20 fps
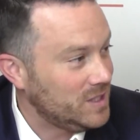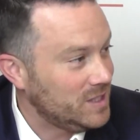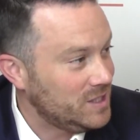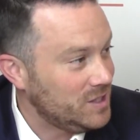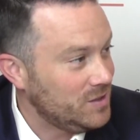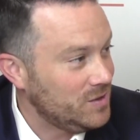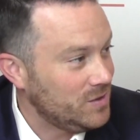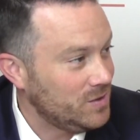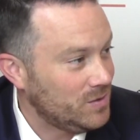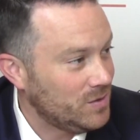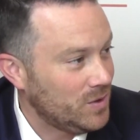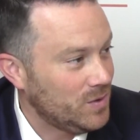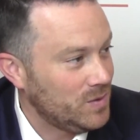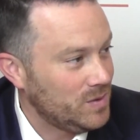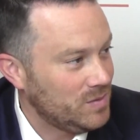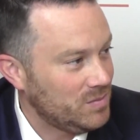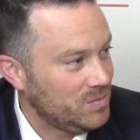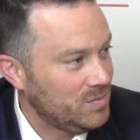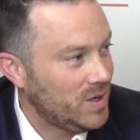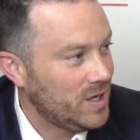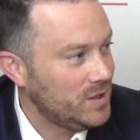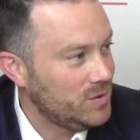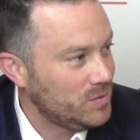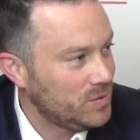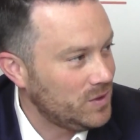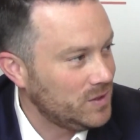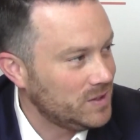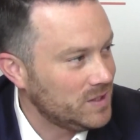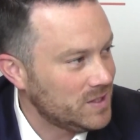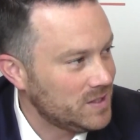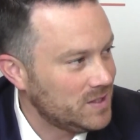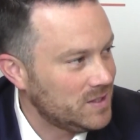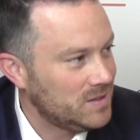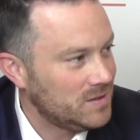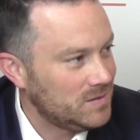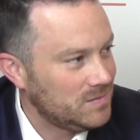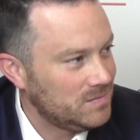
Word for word: continue to grow and buy new royalties.